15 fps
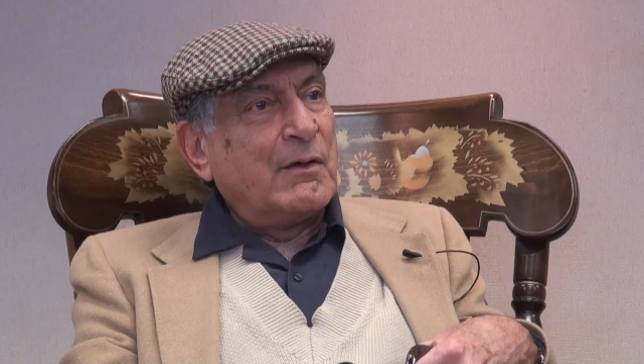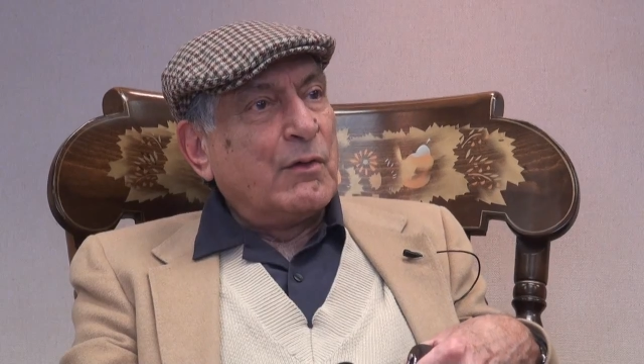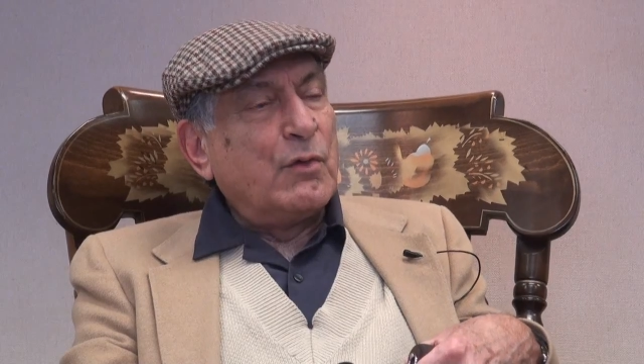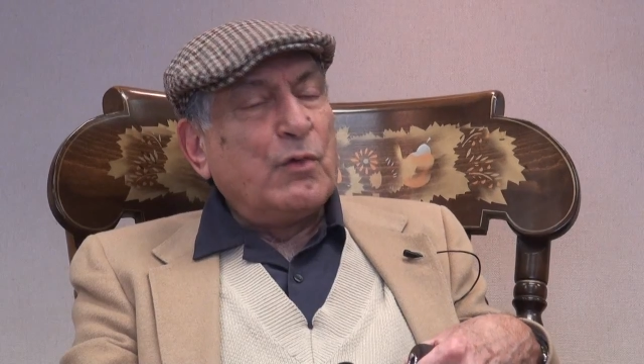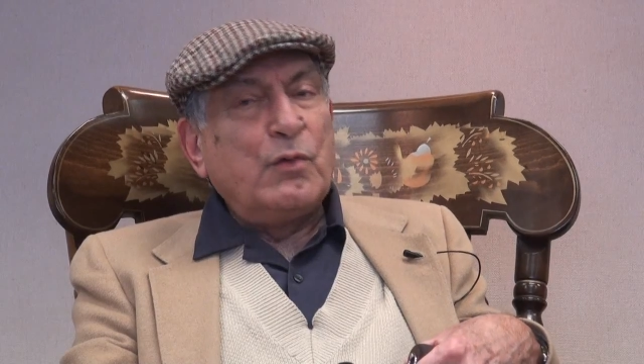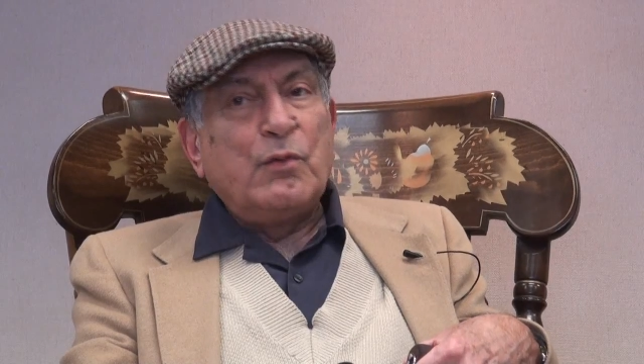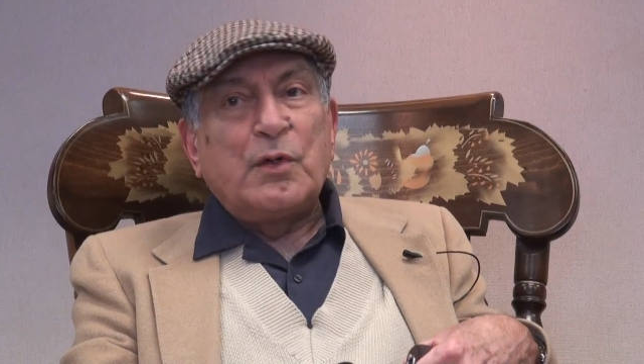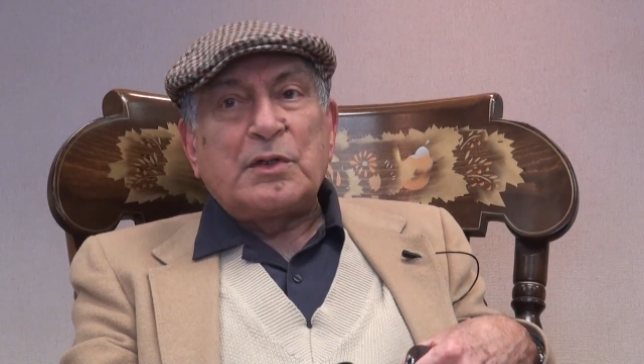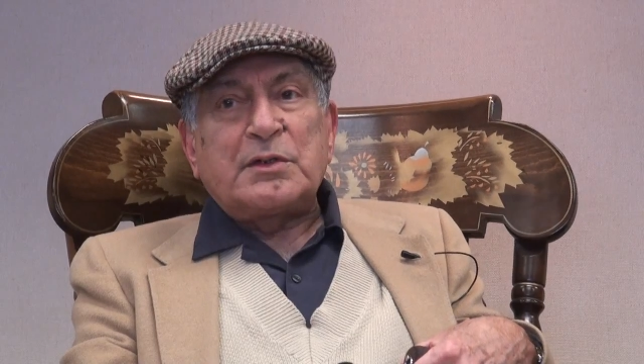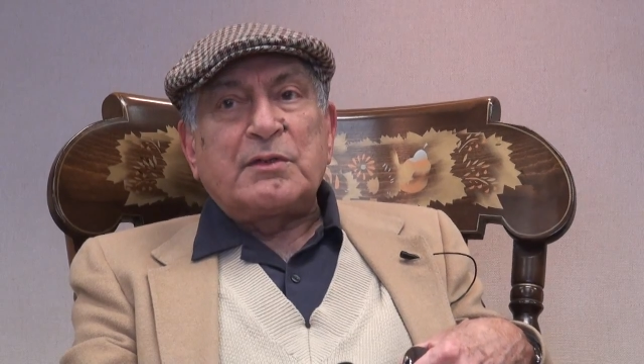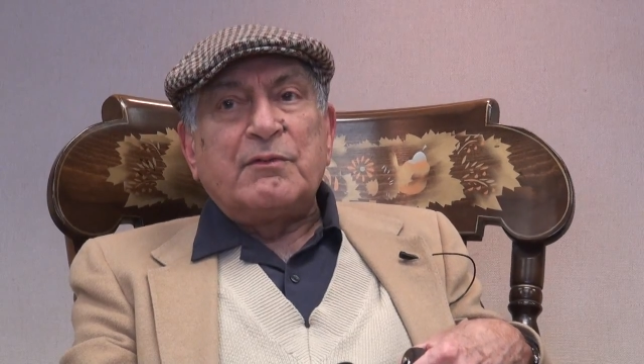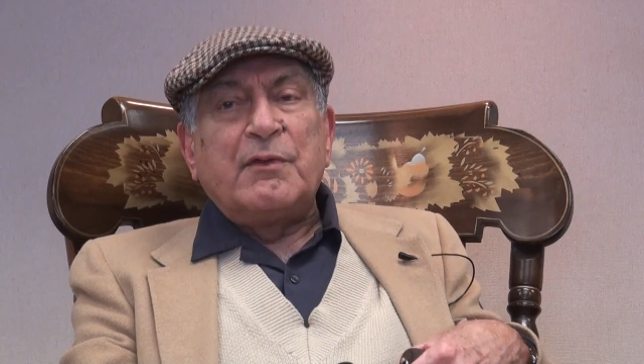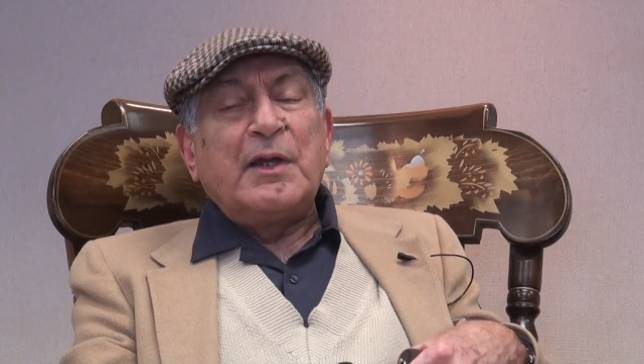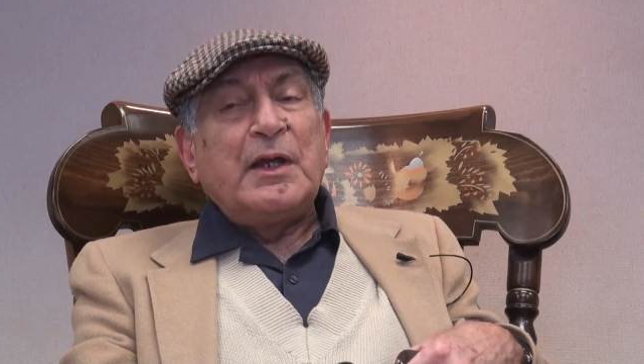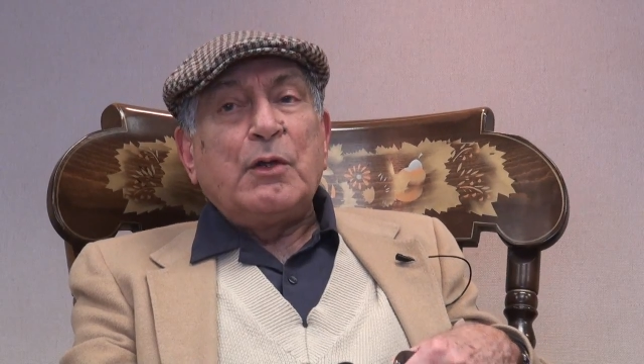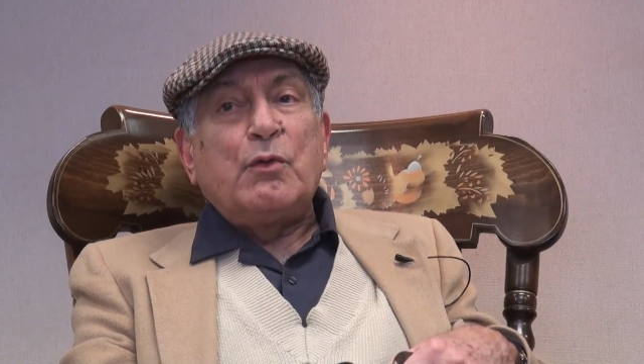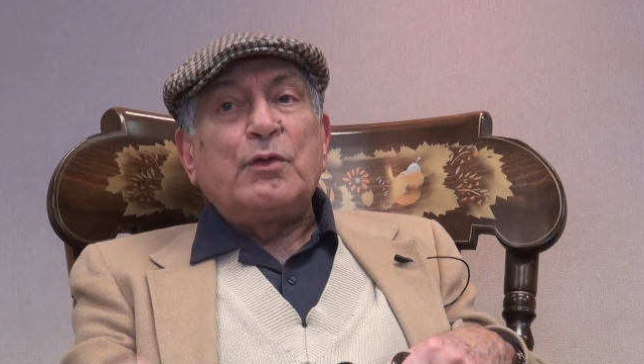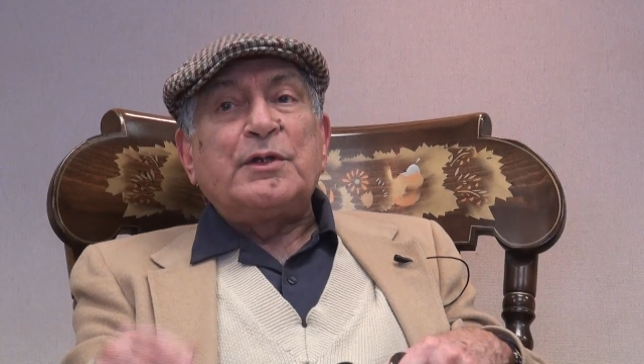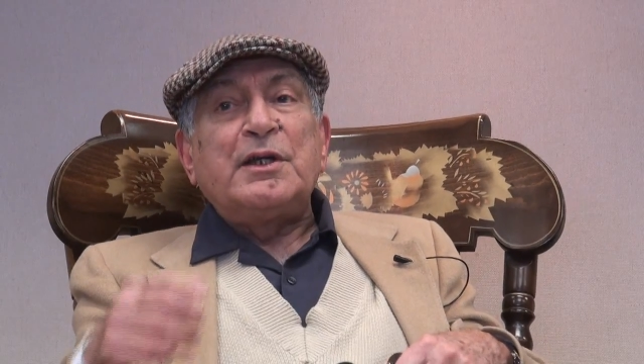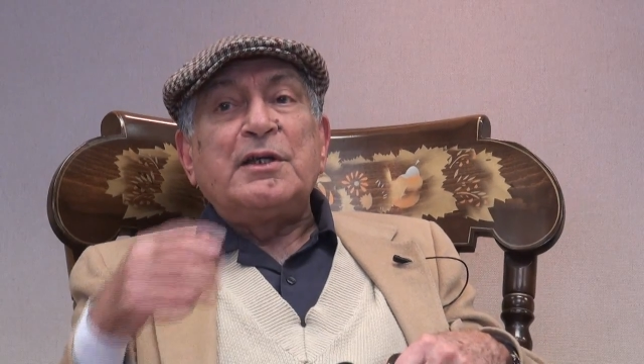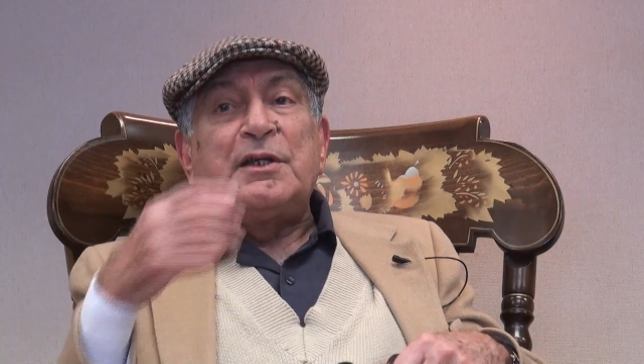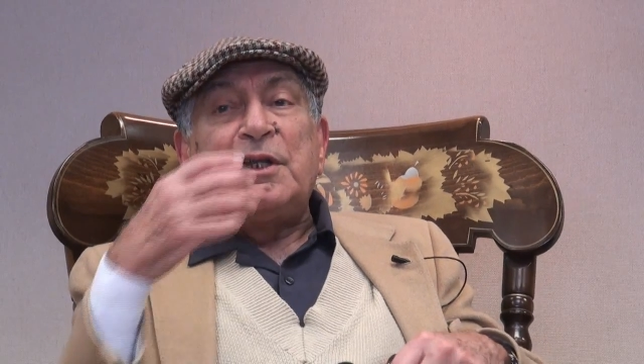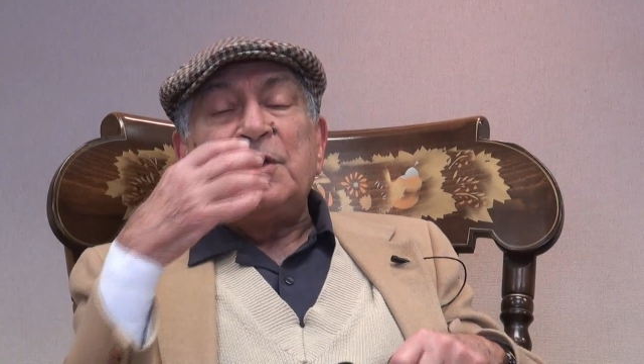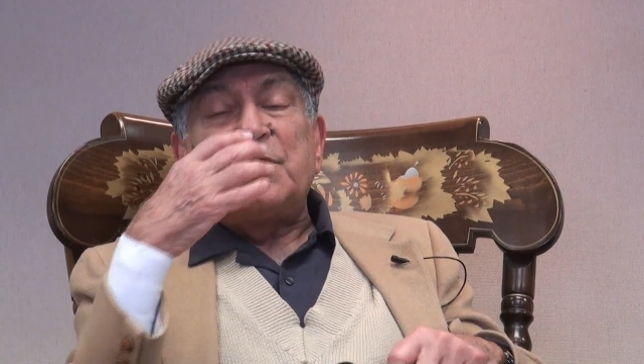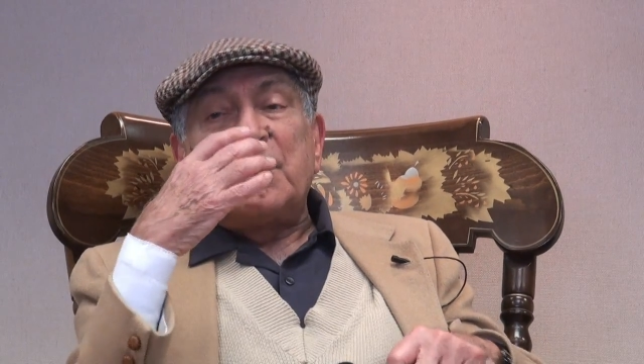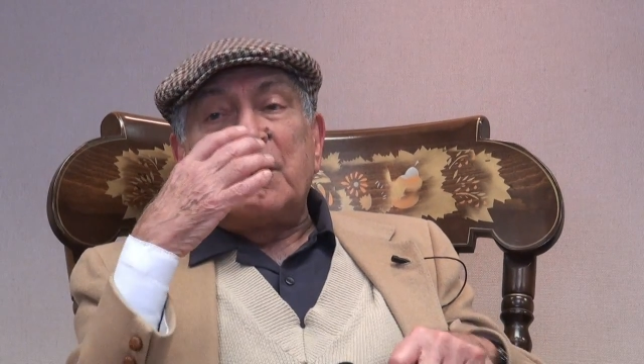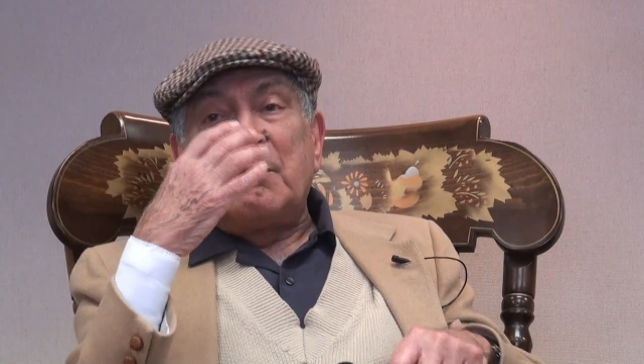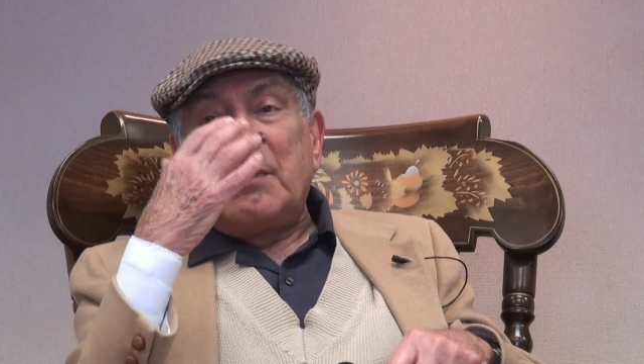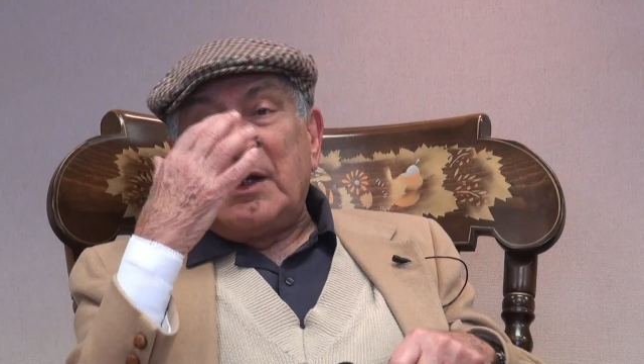who was very good in teaching